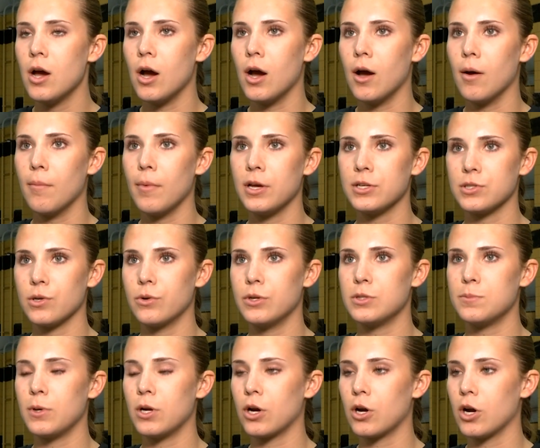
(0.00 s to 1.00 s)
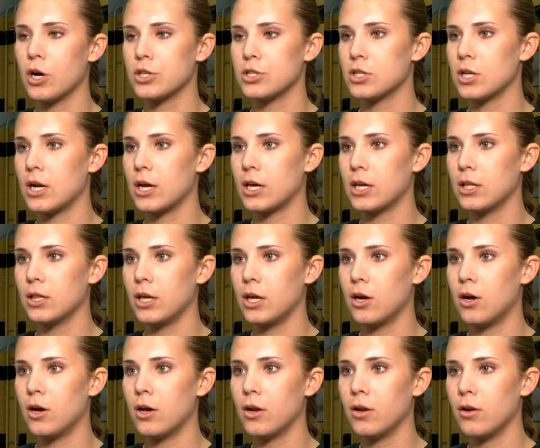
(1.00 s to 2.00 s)
um, has always been a crutch that I can
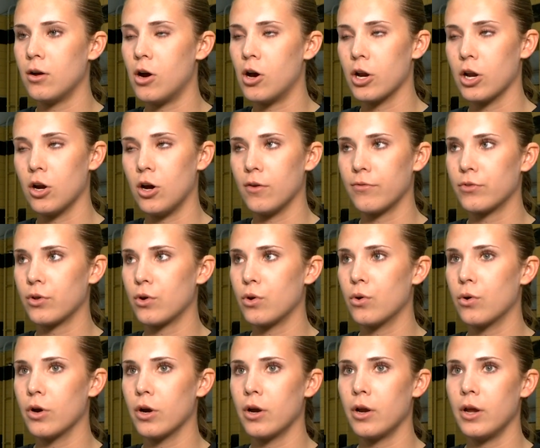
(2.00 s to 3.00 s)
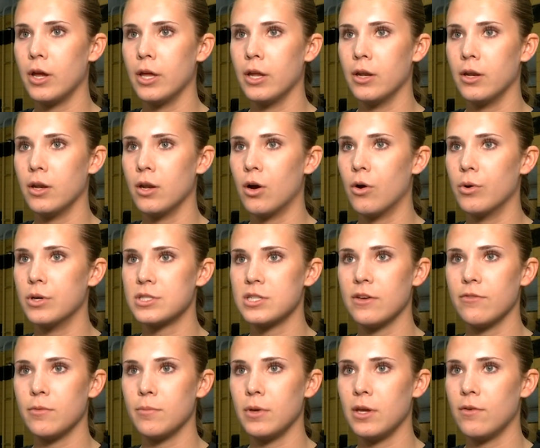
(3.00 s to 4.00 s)
lean on on and off the court and always
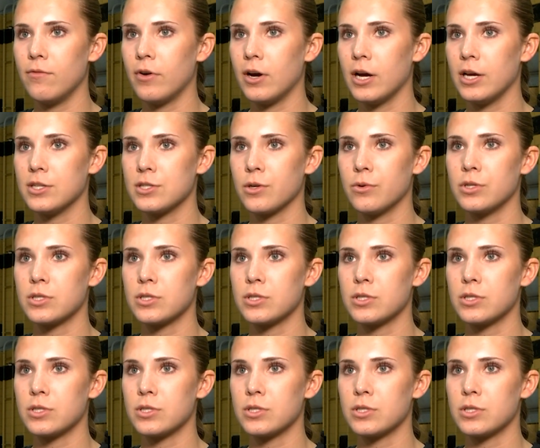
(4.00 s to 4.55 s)
giving me advice,